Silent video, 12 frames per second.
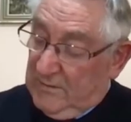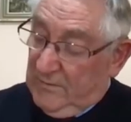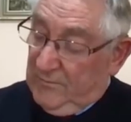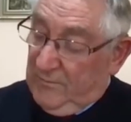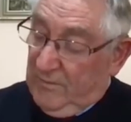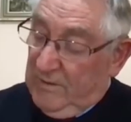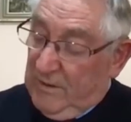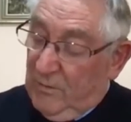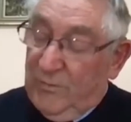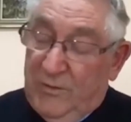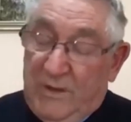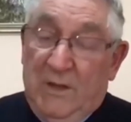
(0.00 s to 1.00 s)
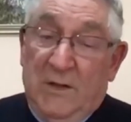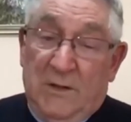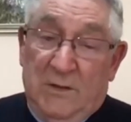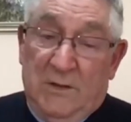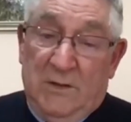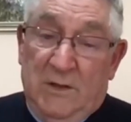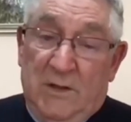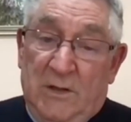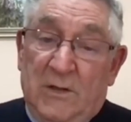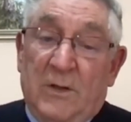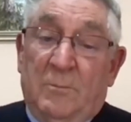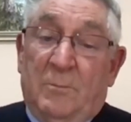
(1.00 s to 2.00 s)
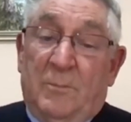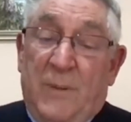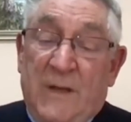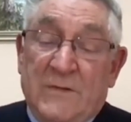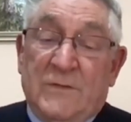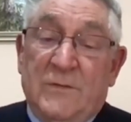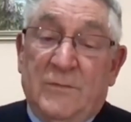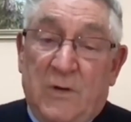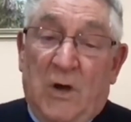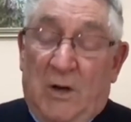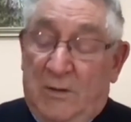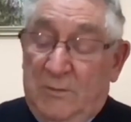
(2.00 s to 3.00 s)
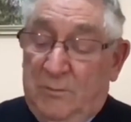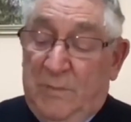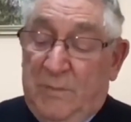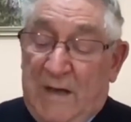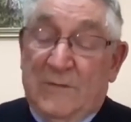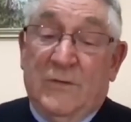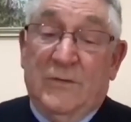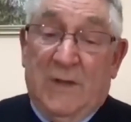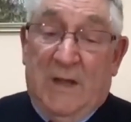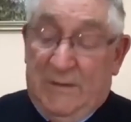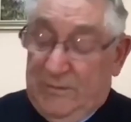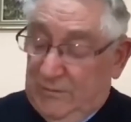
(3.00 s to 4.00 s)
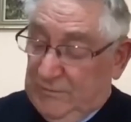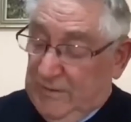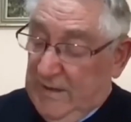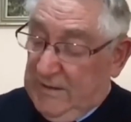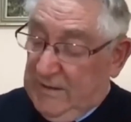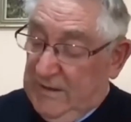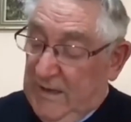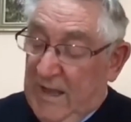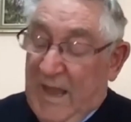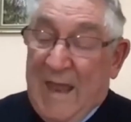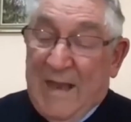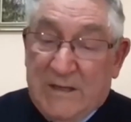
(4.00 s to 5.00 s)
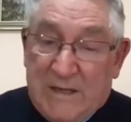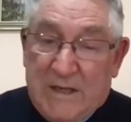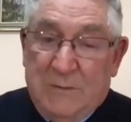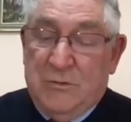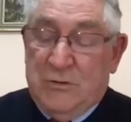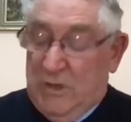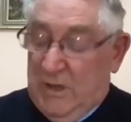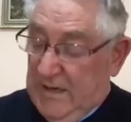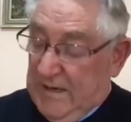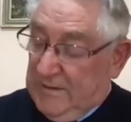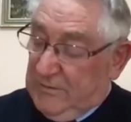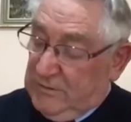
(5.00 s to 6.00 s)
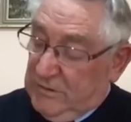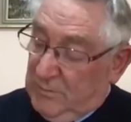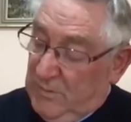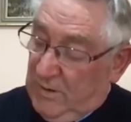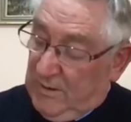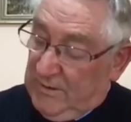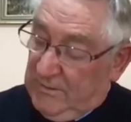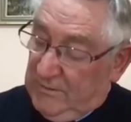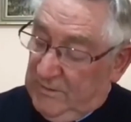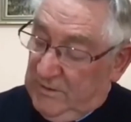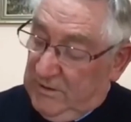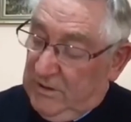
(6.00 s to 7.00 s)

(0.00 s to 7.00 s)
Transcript: A very good thing. The peace of God passes understanding and keeps your heart and your mind.